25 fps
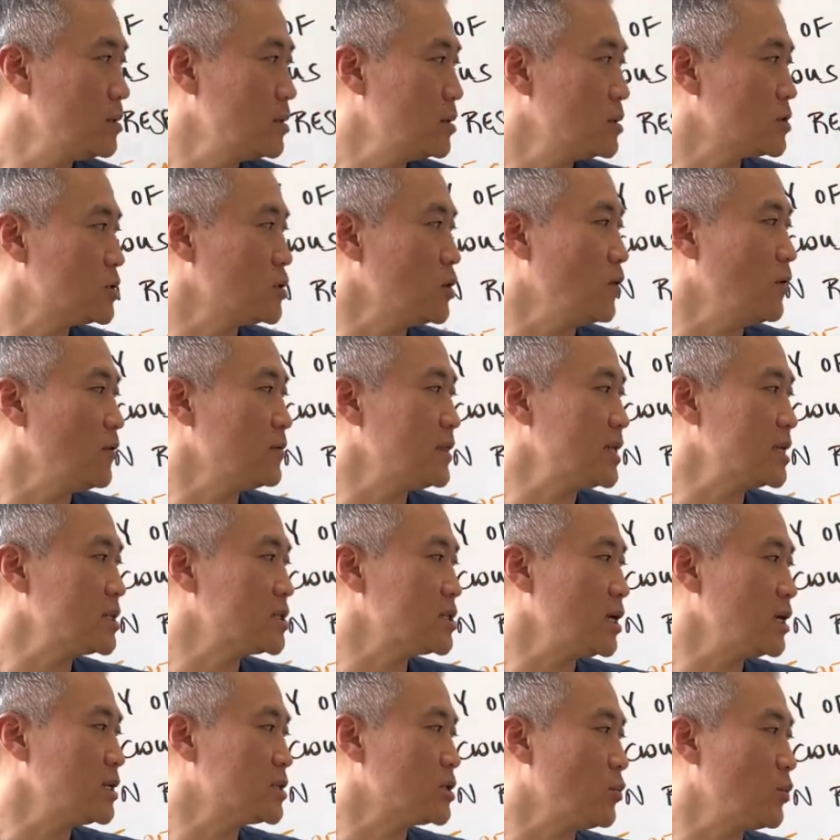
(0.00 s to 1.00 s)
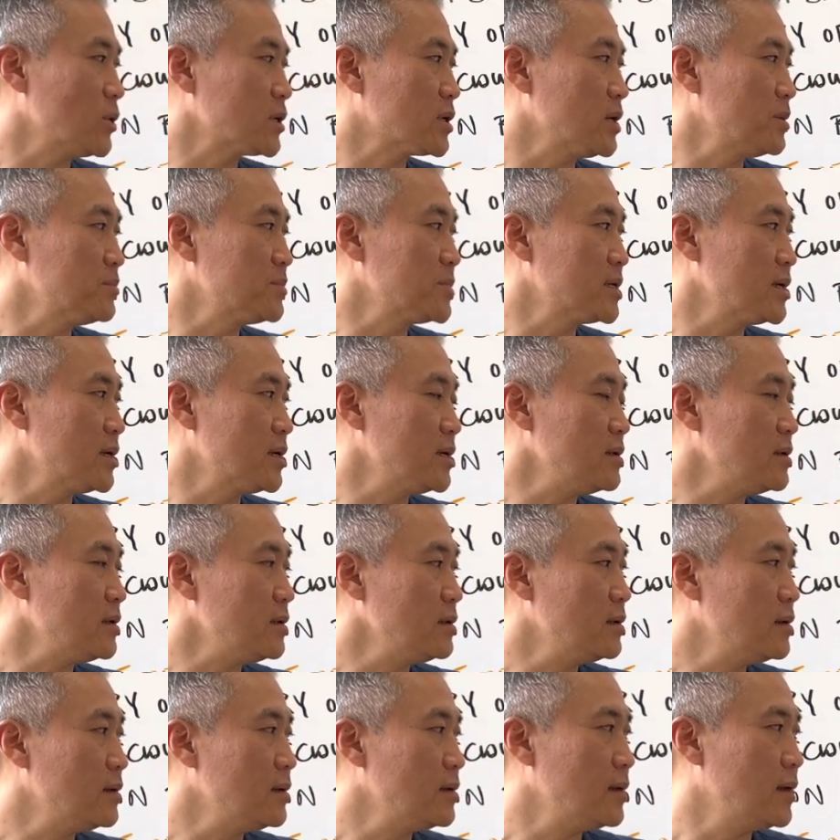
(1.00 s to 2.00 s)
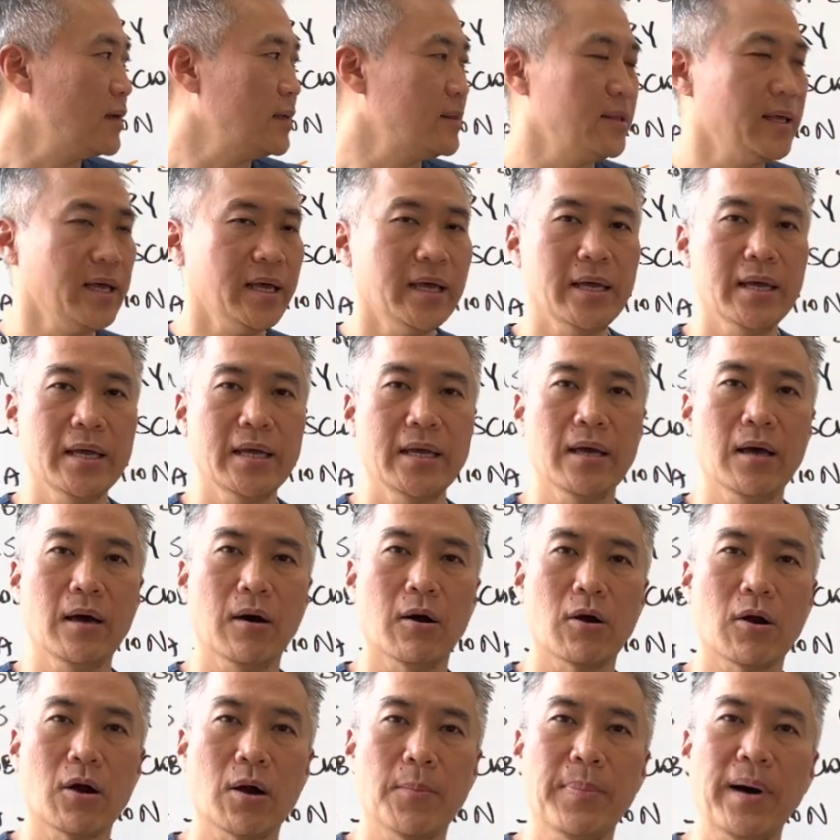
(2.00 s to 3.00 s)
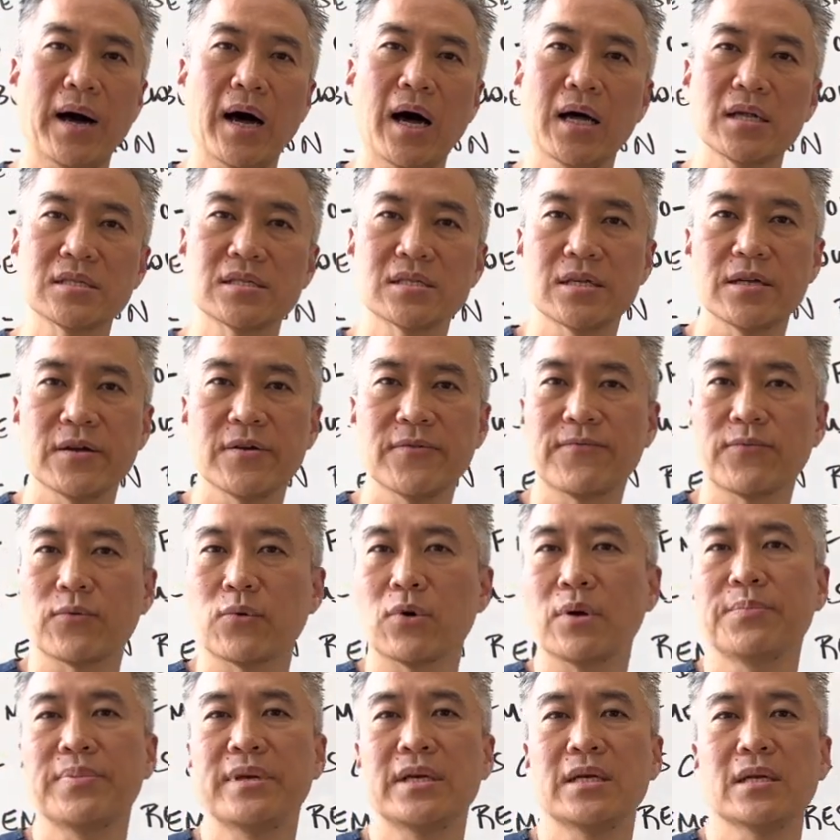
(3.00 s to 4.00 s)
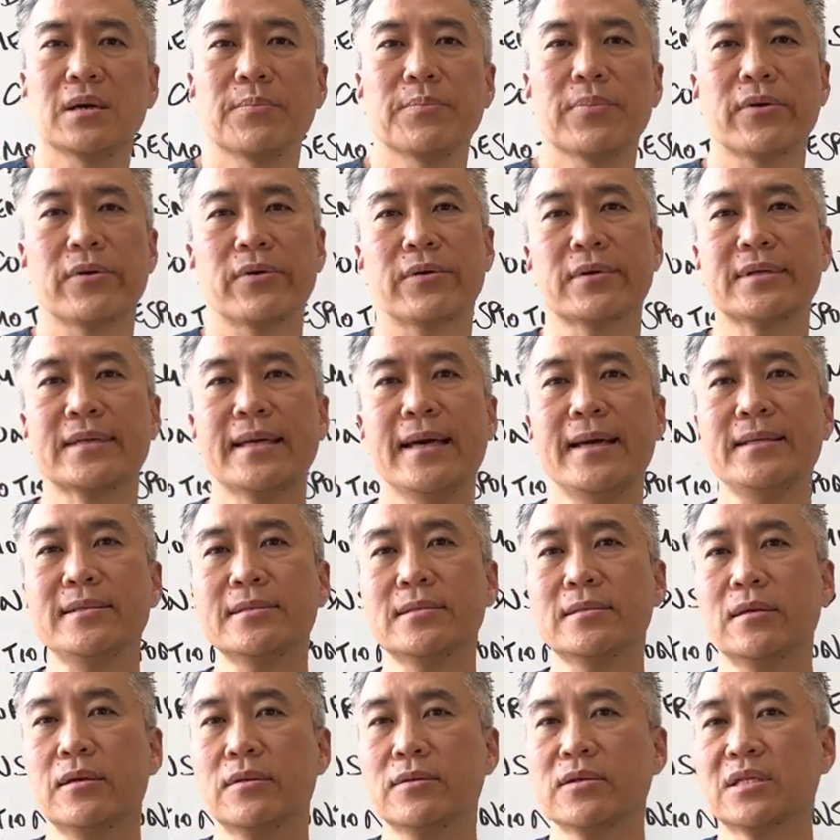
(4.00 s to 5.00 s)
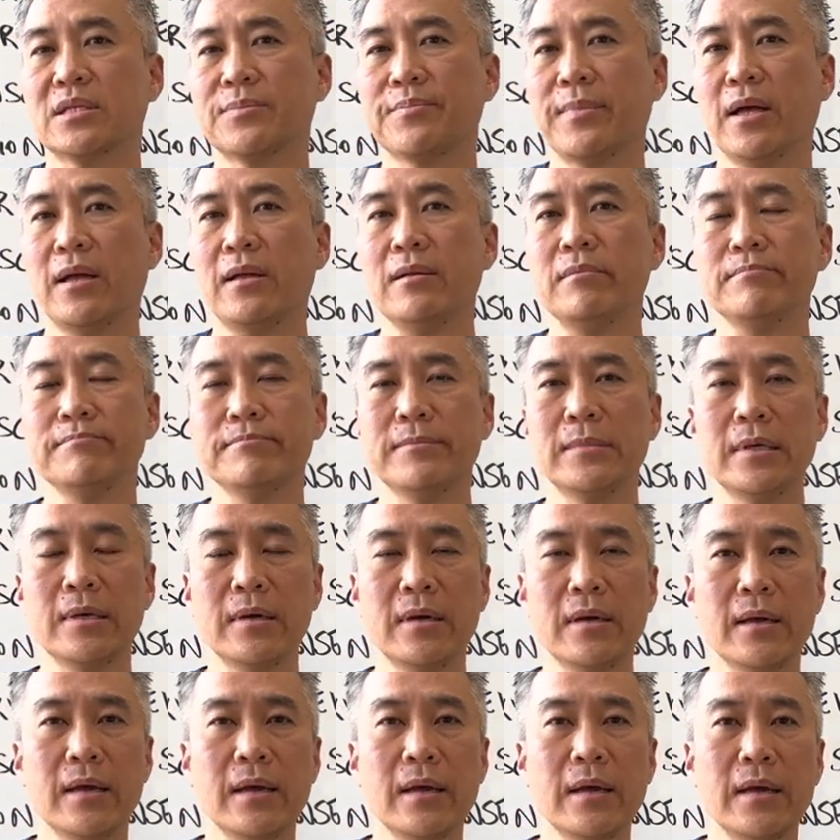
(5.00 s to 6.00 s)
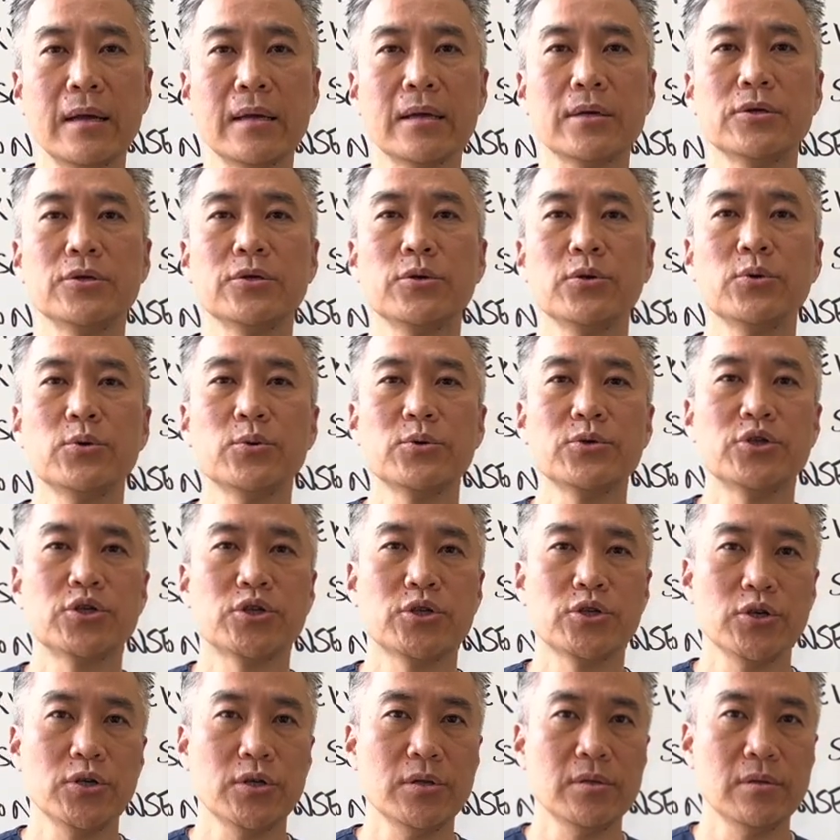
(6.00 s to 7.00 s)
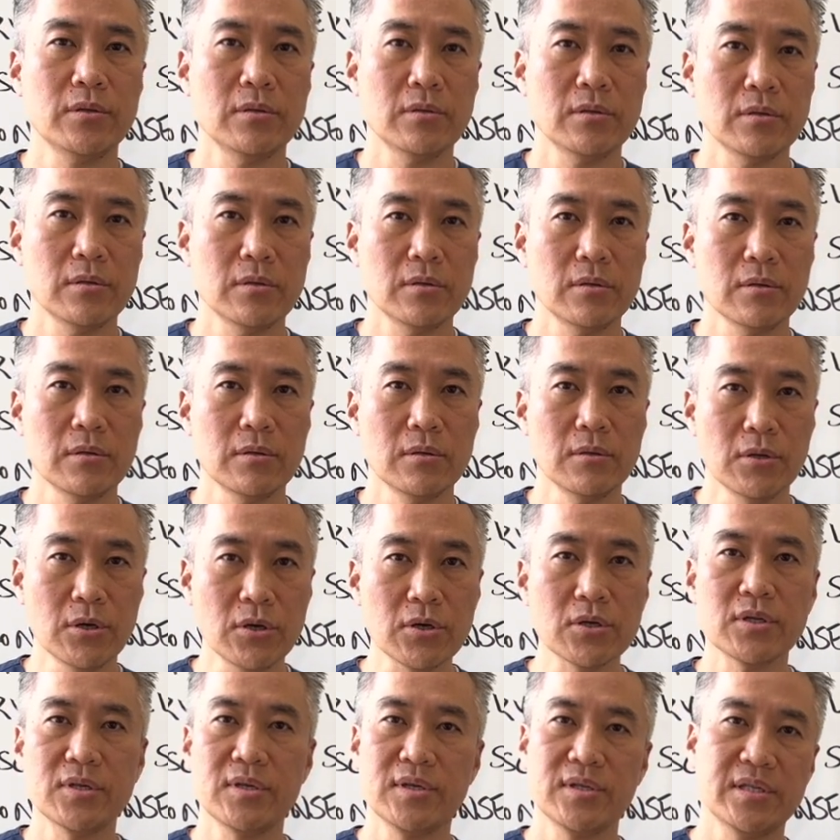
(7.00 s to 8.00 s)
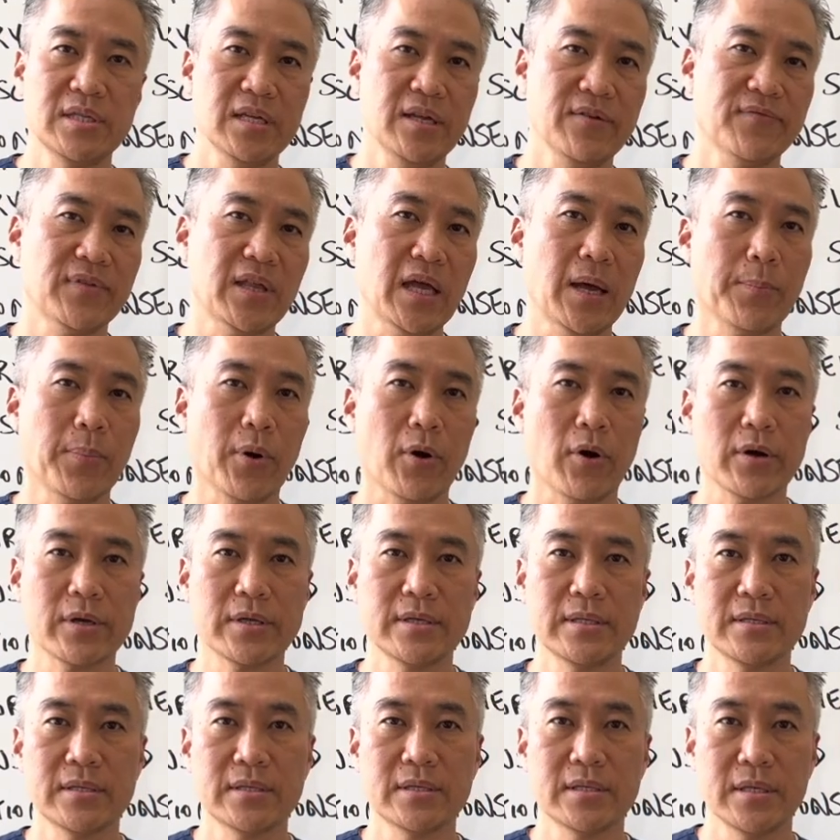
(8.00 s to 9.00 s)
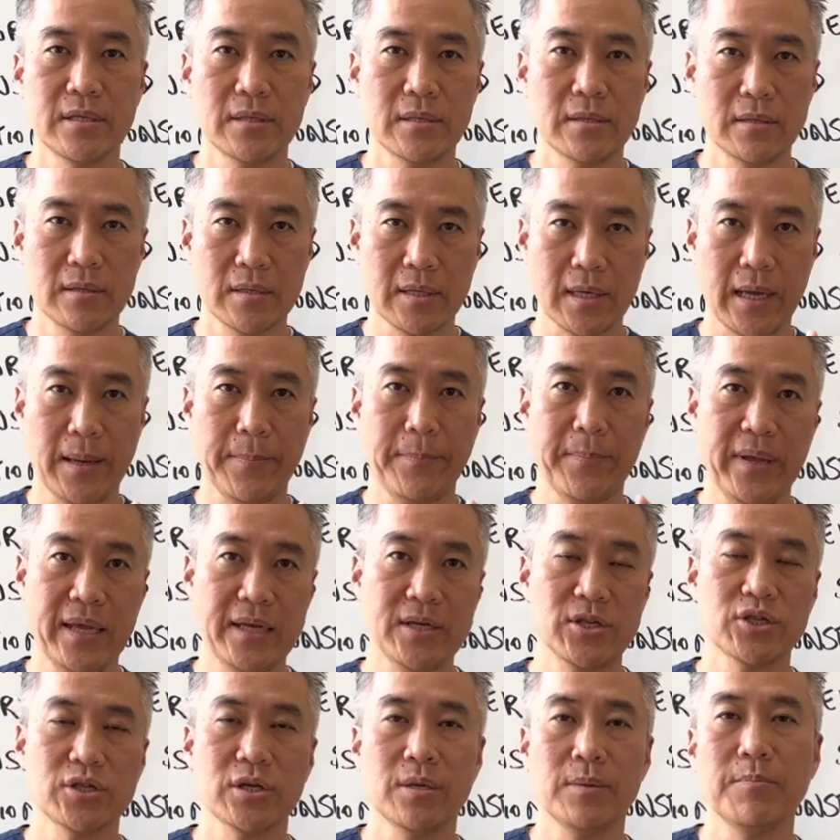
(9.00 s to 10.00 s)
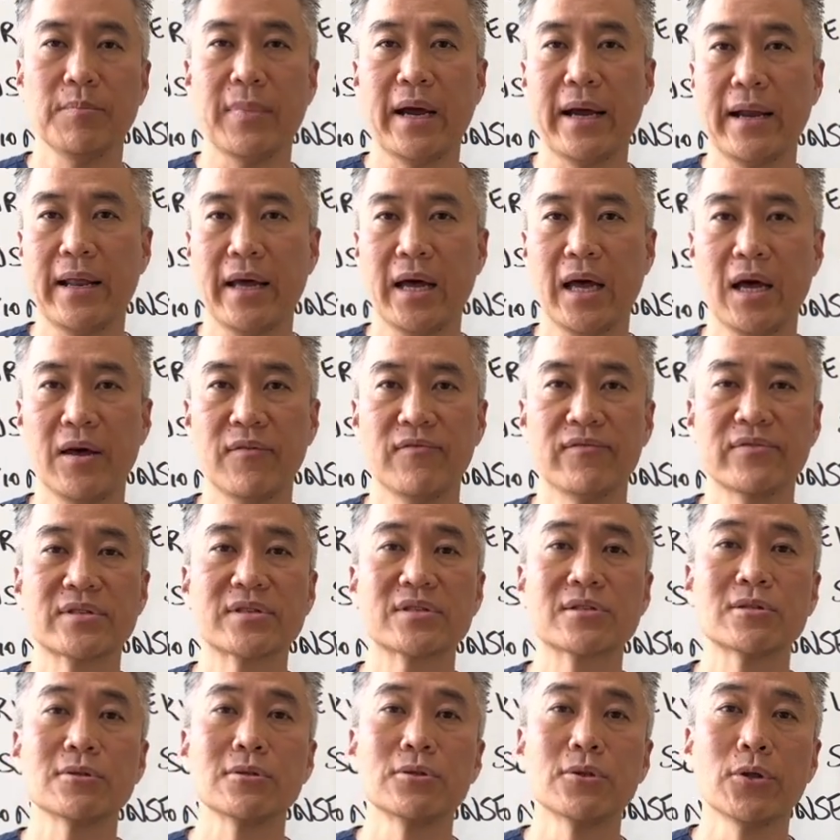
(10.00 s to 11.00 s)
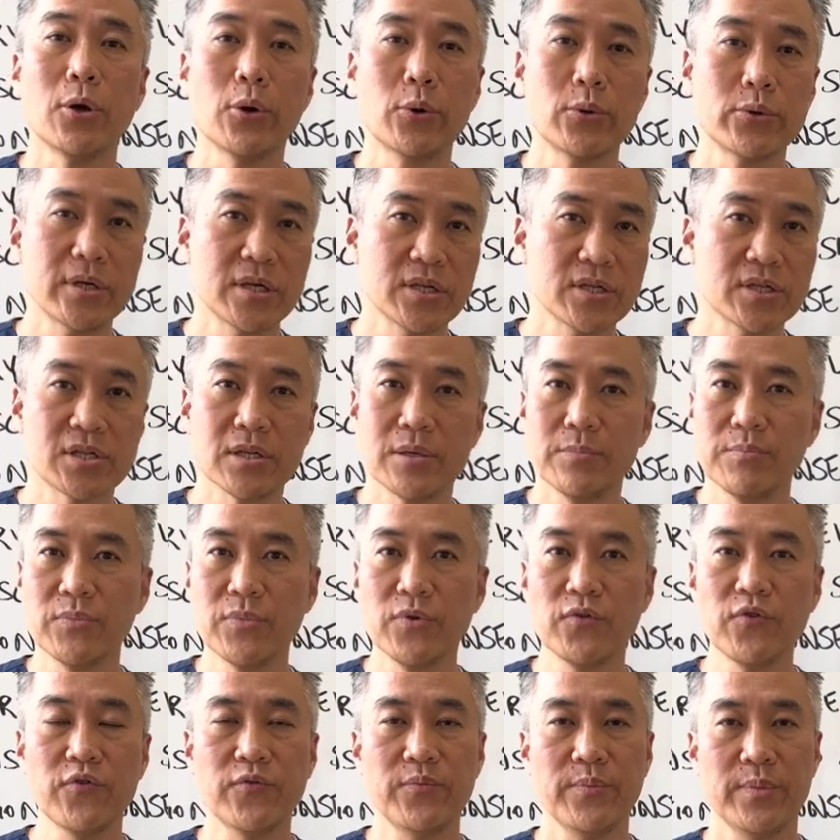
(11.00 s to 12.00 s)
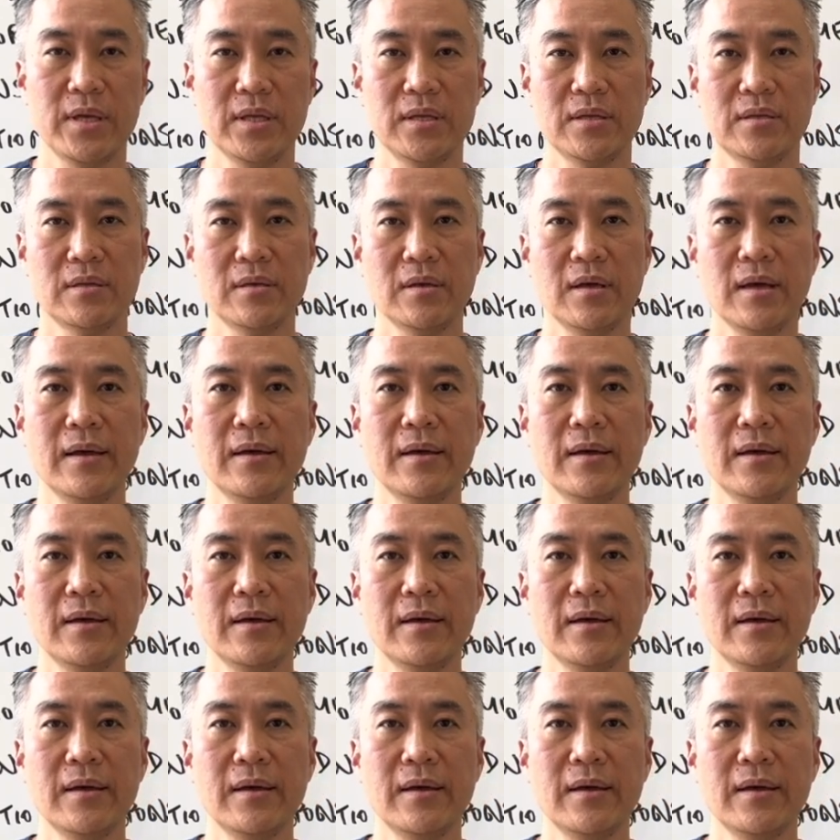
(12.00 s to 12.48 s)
So let's say someone comes in and they are positive for a peanut butter test on smell. You should look to see if that Parkinson type patient might have slowness in movement,